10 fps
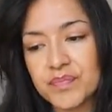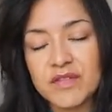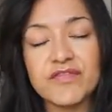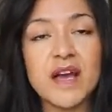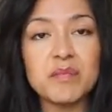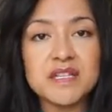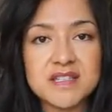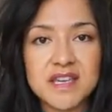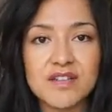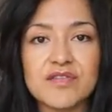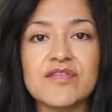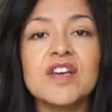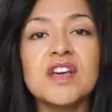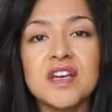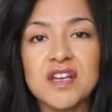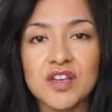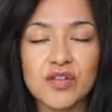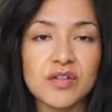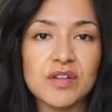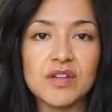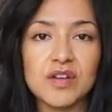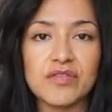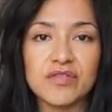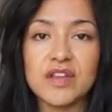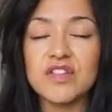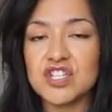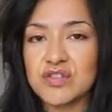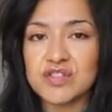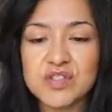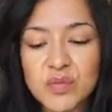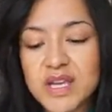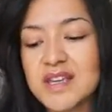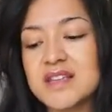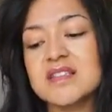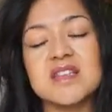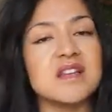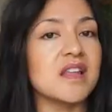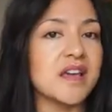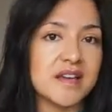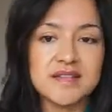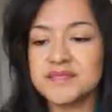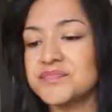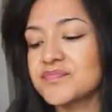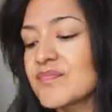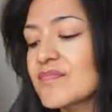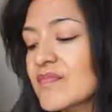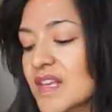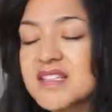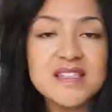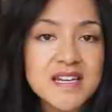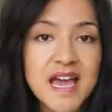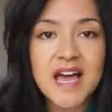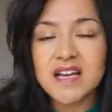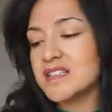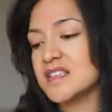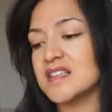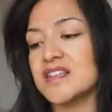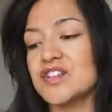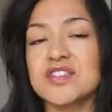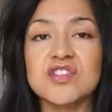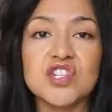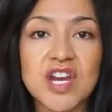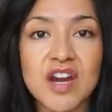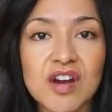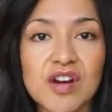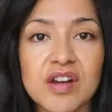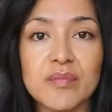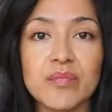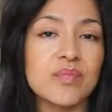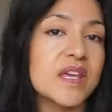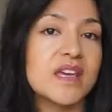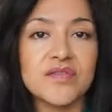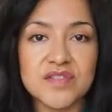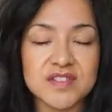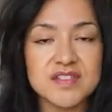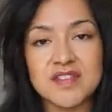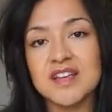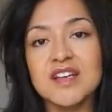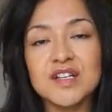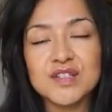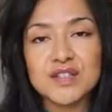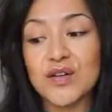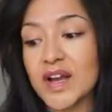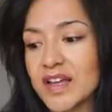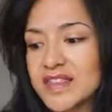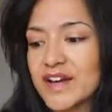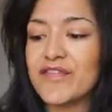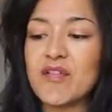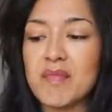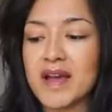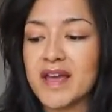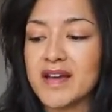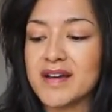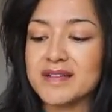families give each other sweets and like snacks and just share and gifts. So I got that from my